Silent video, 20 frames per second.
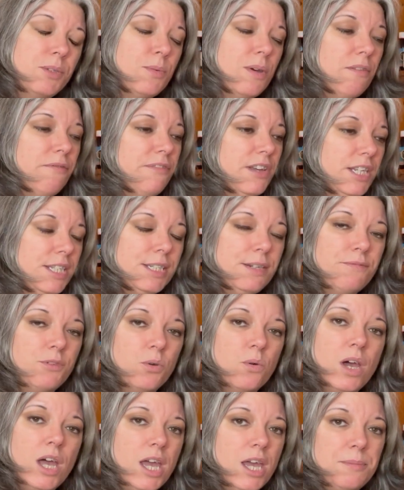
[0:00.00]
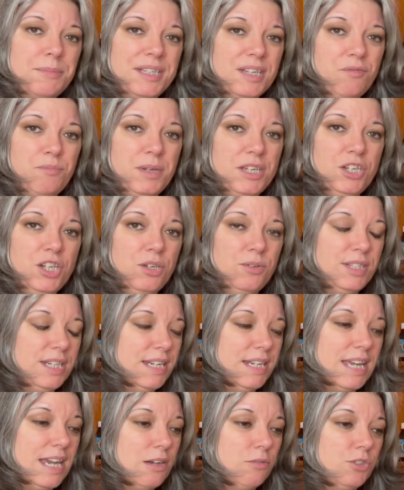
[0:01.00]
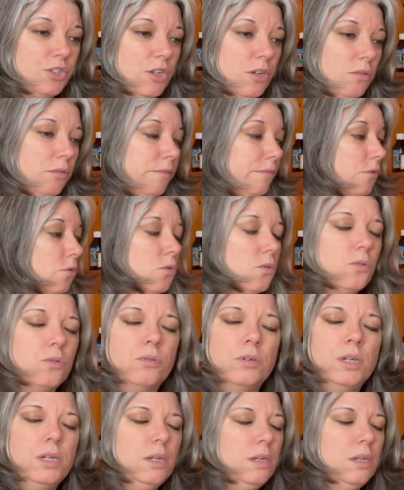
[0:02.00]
Well, first of all, herbs have been used in the household for,